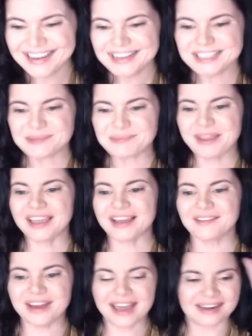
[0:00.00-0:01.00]
Speaking
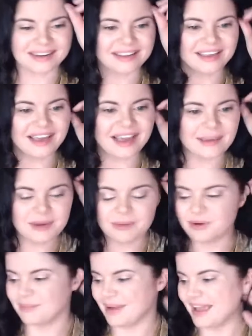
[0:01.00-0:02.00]
of Natalie, I'm going to
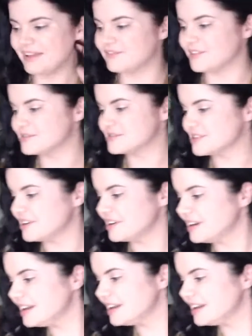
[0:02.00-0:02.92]
put my headphones on